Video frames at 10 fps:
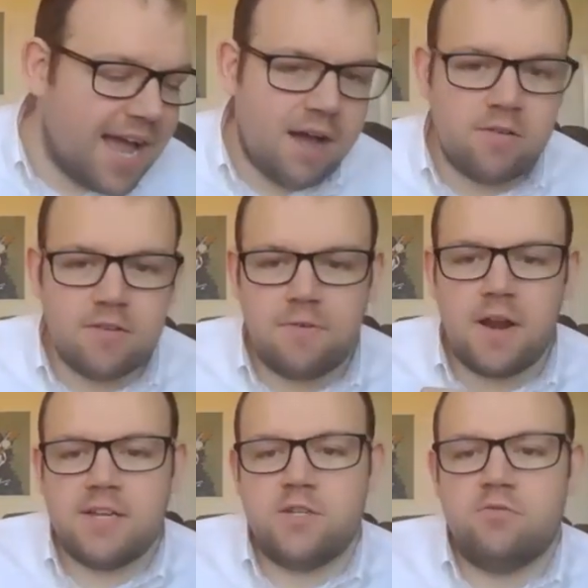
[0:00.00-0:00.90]
how does
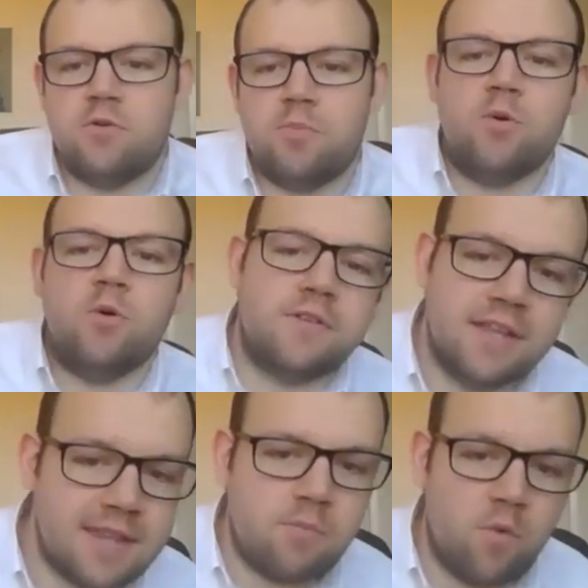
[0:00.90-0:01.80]
financial
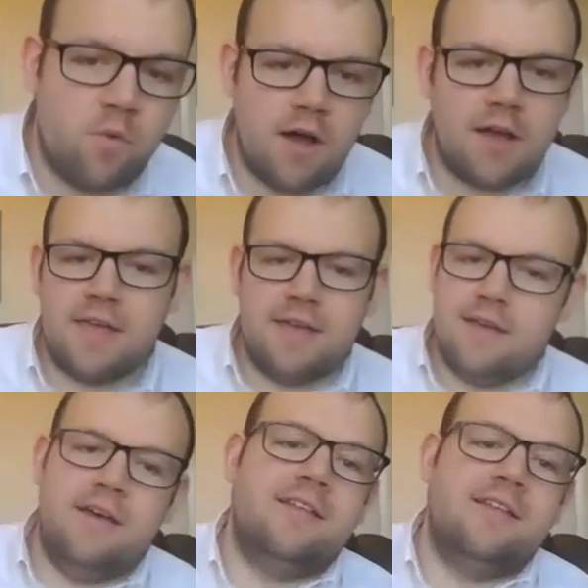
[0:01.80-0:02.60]
reporting then work